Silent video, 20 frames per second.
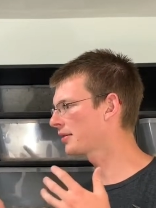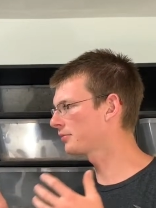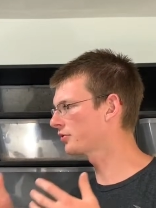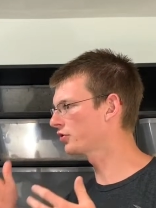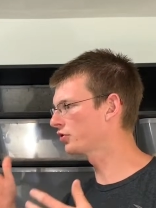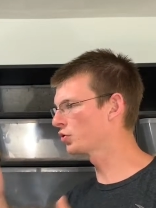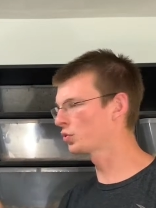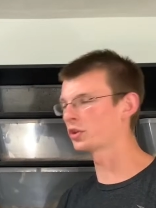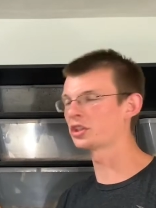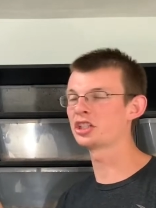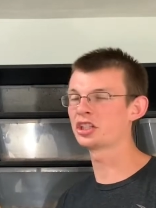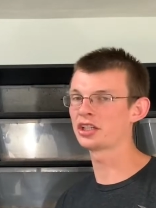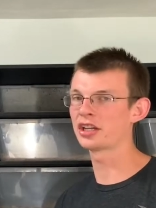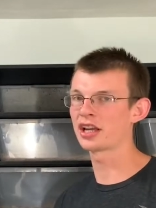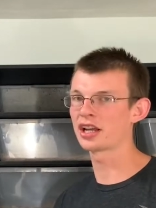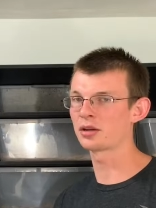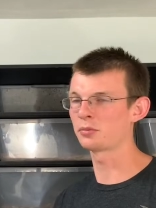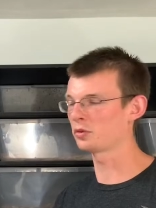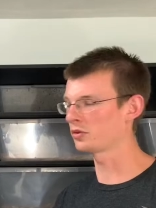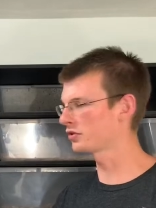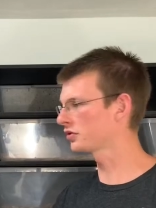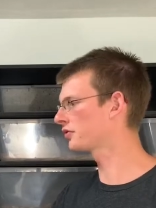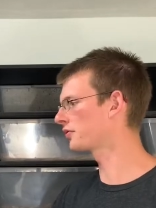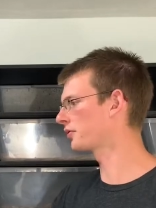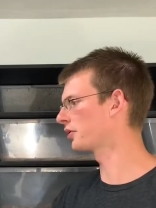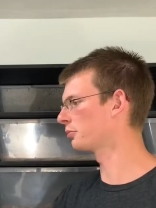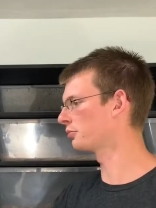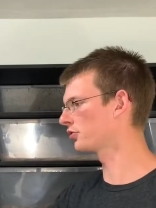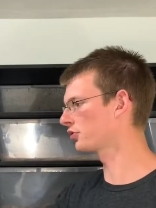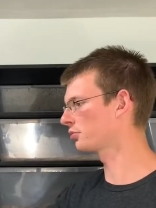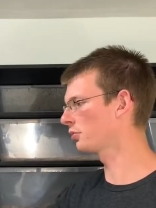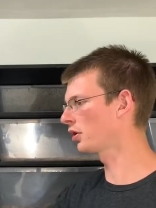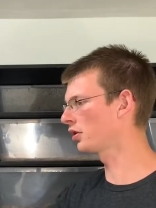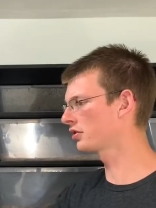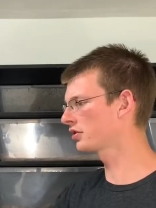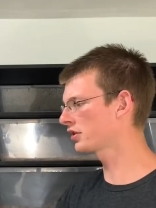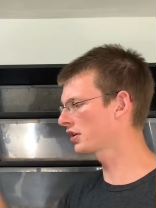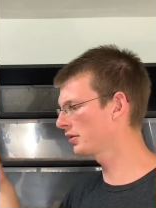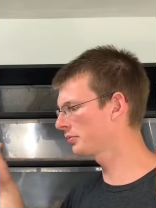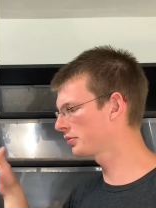switching animals from
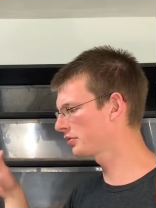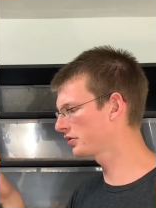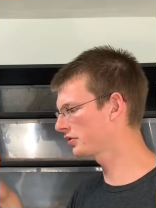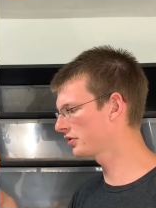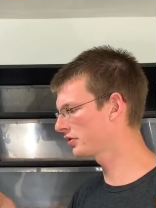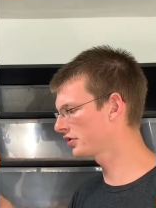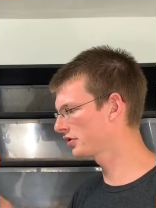smaller tubs